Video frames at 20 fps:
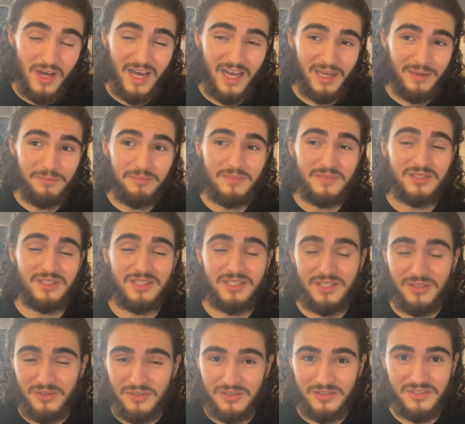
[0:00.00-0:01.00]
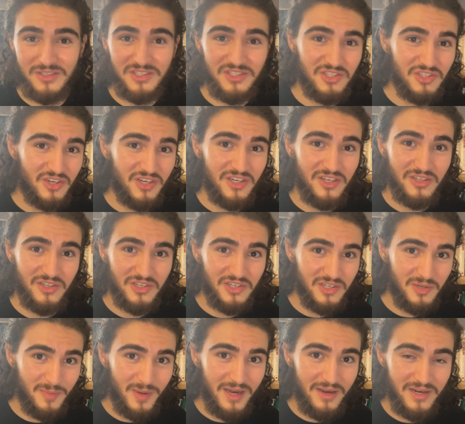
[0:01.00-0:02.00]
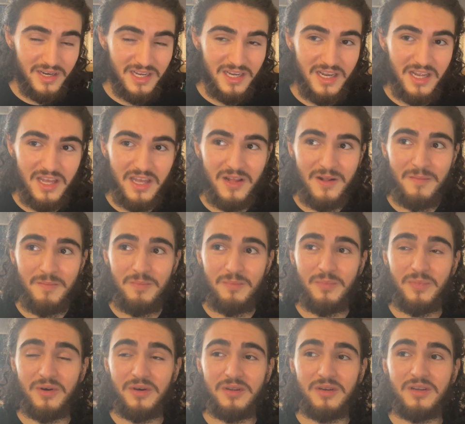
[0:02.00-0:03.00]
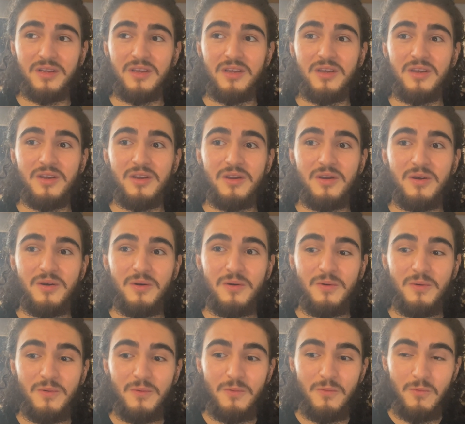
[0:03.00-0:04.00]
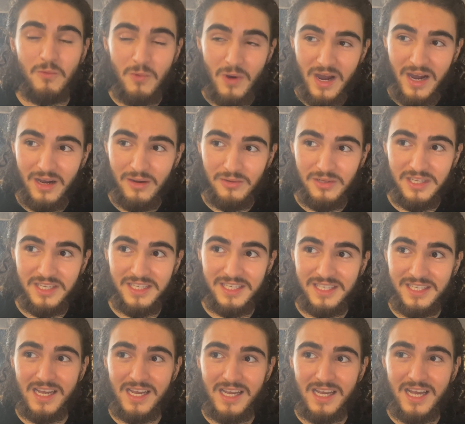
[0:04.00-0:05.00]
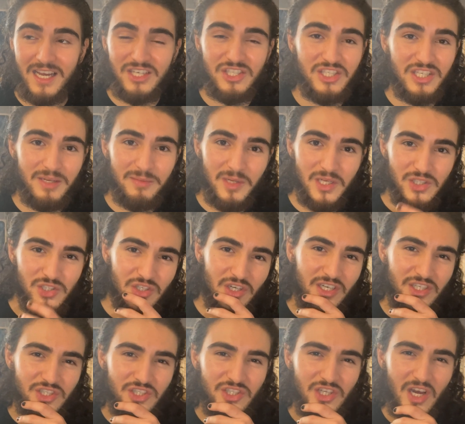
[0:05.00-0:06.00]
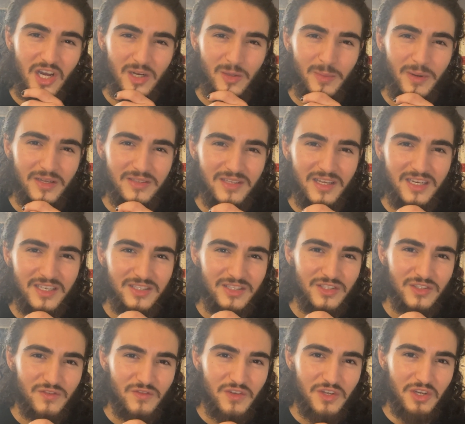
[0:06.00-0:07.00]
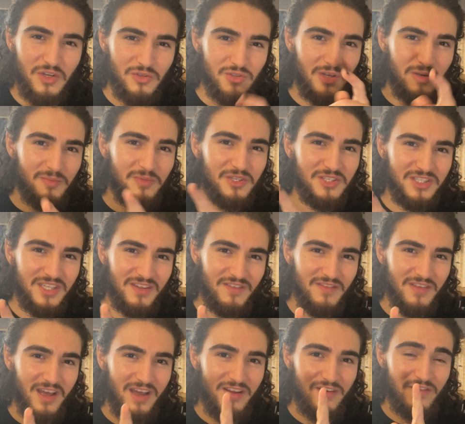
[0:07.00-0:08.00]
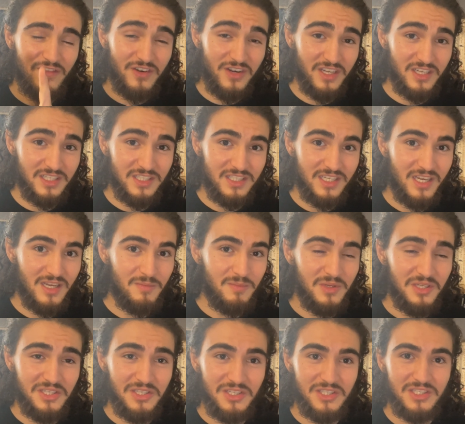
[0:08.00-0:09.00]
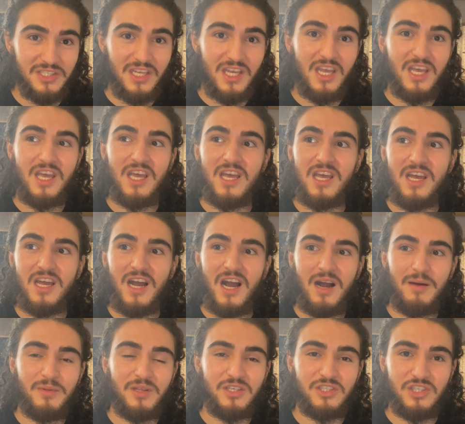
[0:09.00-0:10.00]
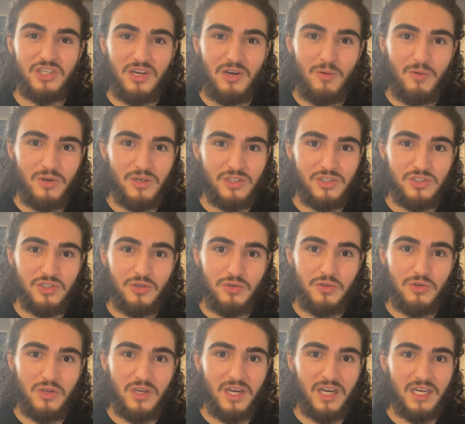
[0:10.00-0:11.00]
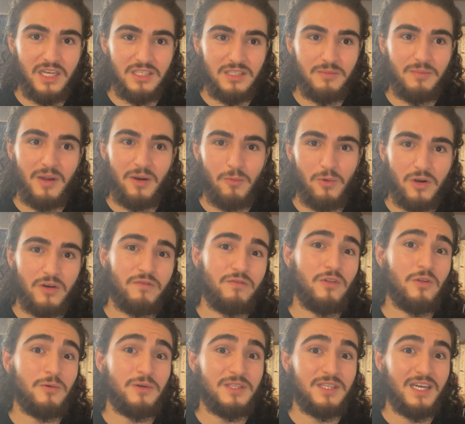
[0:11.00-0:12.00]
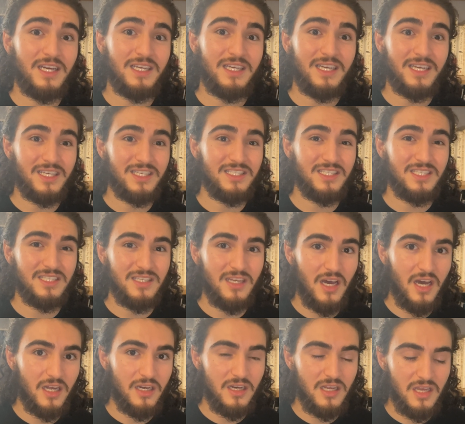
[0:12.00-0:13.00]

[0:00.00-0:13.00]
I'm still trying to learn about it, but wow, like, actually I'm not sure I should talk about that in this video, so I'm going to save that for next time because I'm not sure I want to show you guys my workflow with that yet because it's not